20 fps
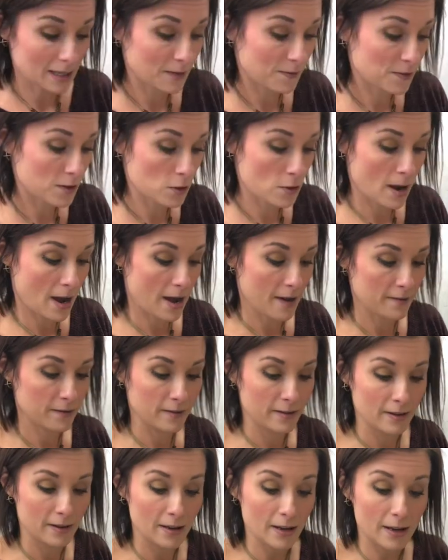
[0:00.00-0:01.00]
If you have
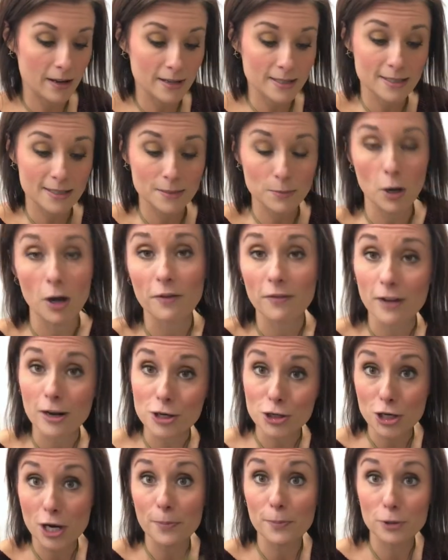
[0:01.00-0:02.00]
a small
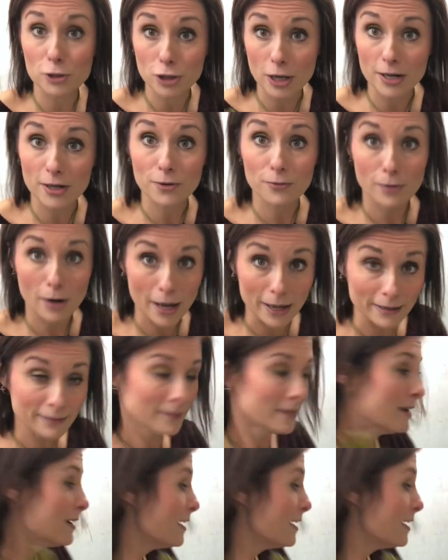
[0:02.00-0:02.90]
flower shop you're trying to run,